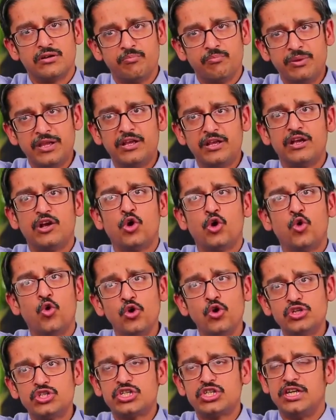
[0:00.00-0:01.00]
be
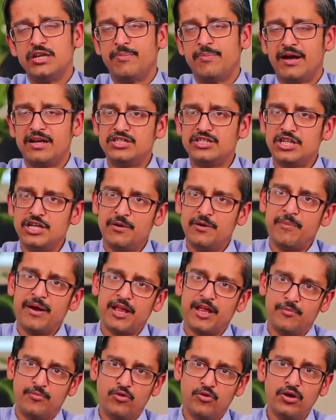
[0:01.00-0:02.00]
good sleep hygiene in
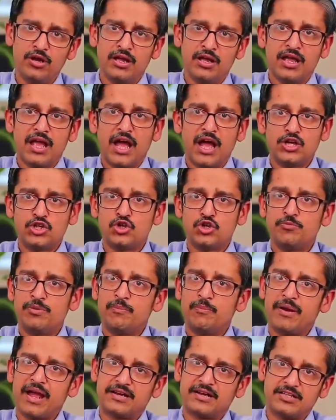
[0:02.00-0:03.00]
my book and should be
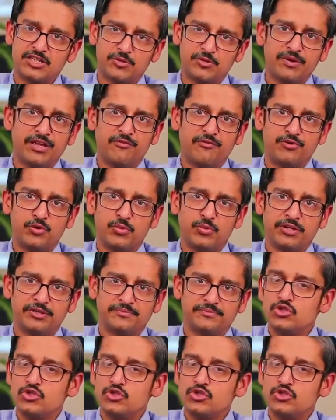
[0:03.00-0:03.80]
practiced by everyone.